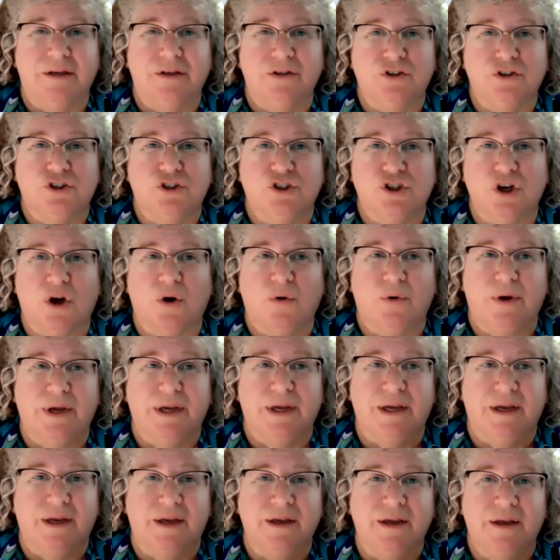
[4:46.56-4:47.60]

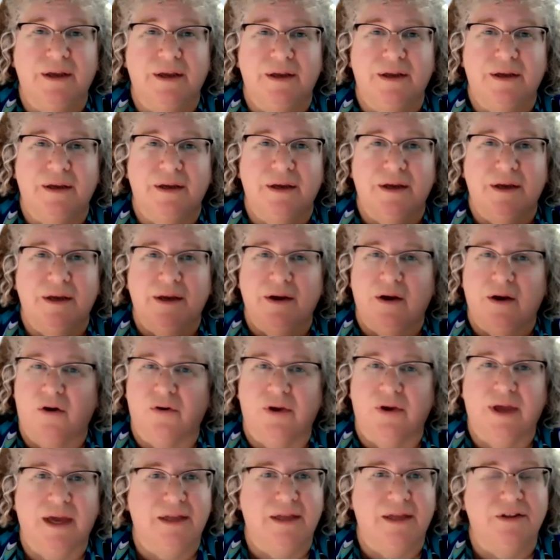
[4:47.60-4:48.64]
showing,
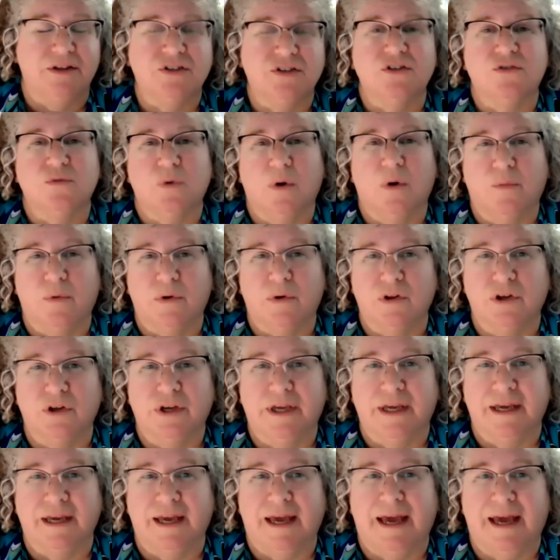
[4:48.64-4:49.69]
okay, this is what we're
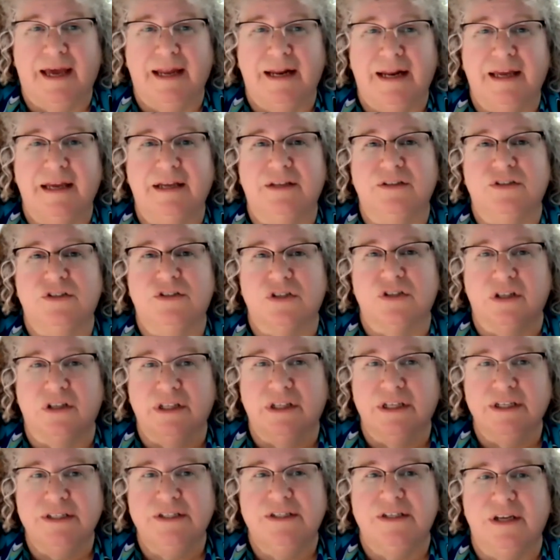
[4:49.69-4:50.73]
looking at, and
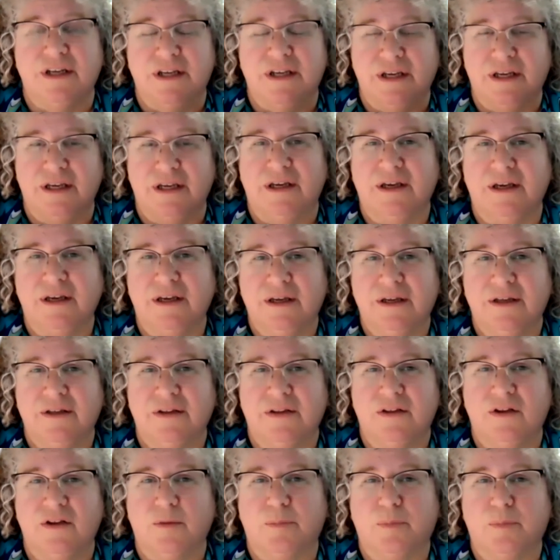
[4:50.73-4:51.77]
soliciting
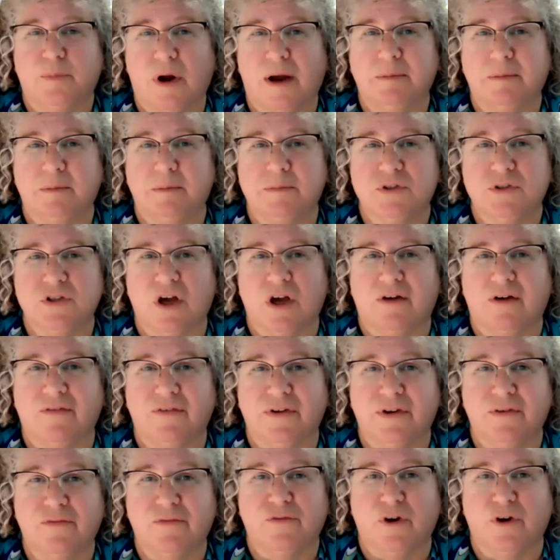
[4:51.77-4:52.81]
the problem
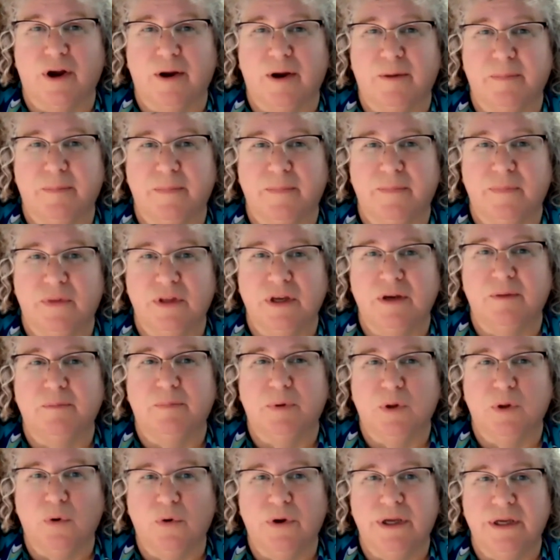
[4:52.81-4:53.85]
solving from the
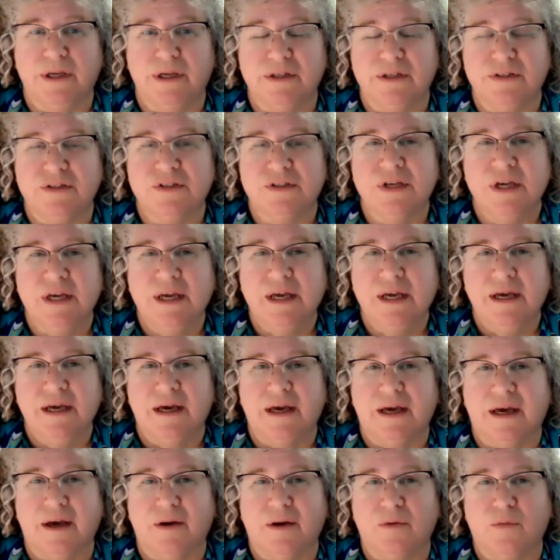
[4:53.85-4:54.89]
employees
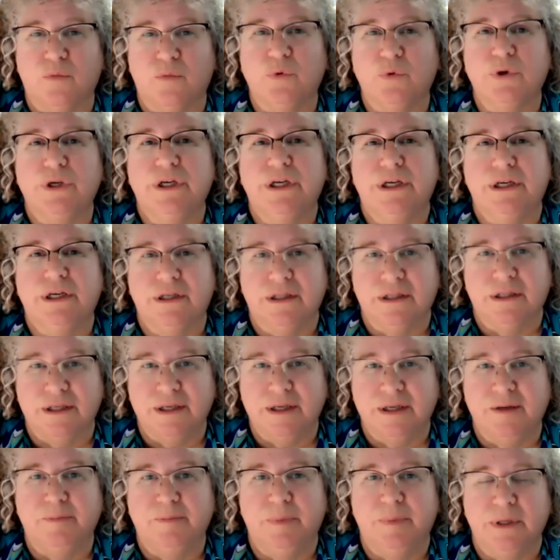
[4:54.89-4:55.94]

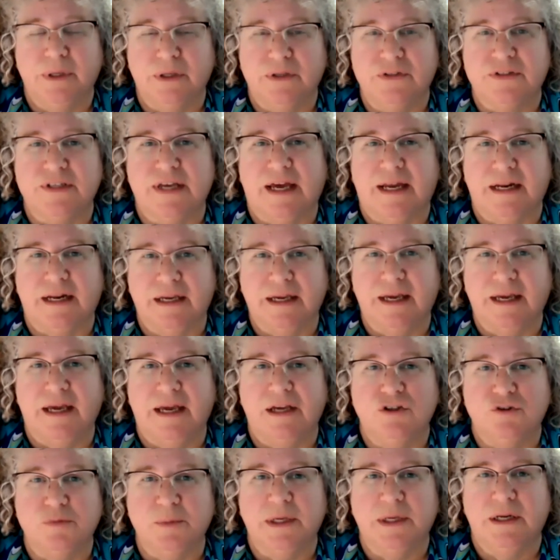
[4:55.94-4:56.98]
really builds that
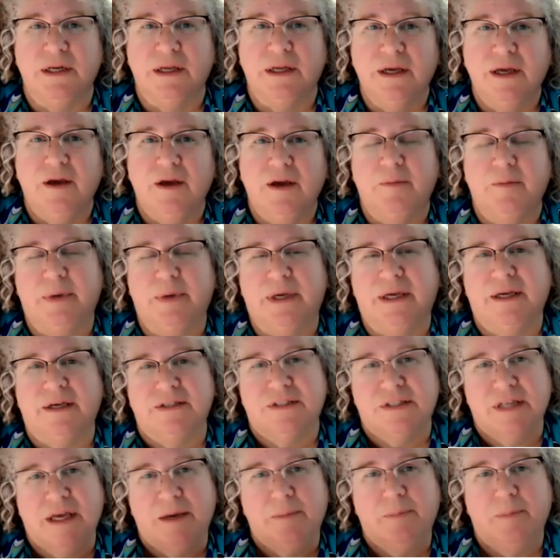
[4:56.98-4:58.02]
engagement,
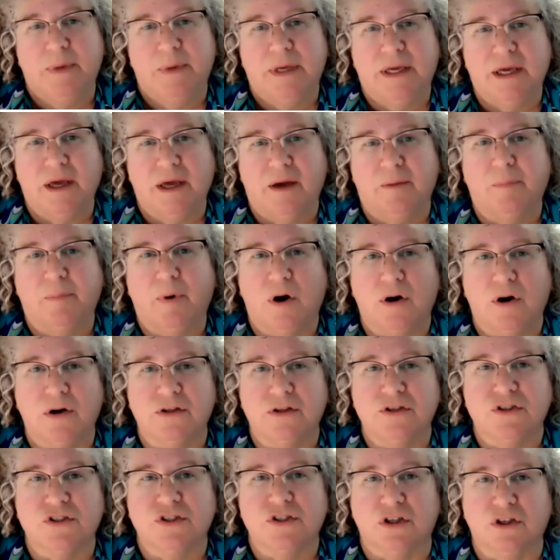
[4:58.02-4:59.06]
because they've become part of
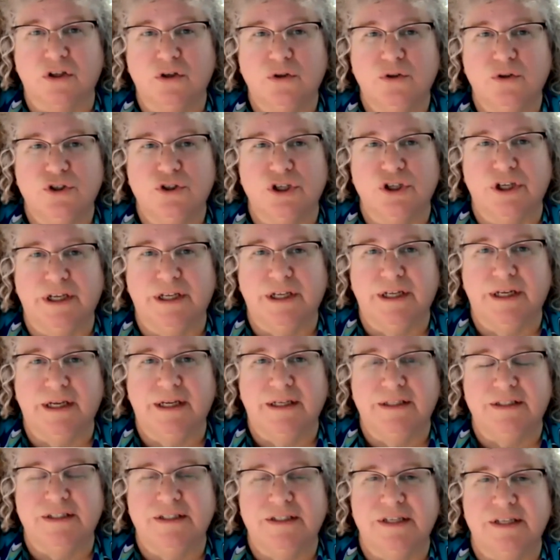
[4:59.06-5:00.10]
the solution
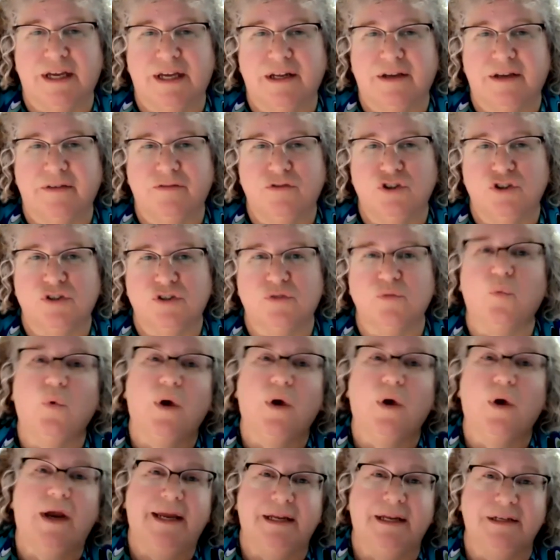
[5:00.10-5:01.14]
instead of just
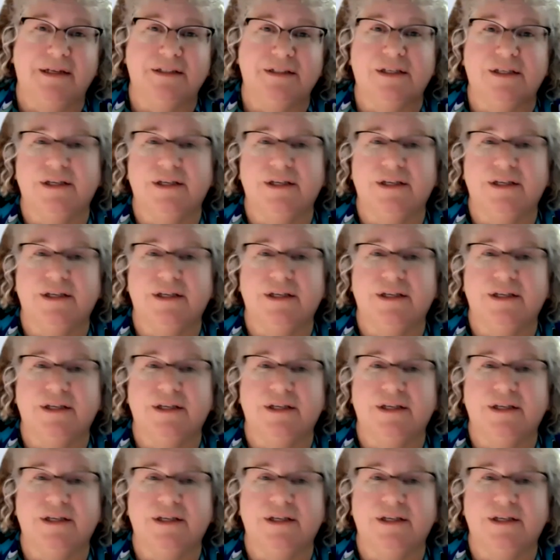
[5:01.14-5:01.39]
waiting to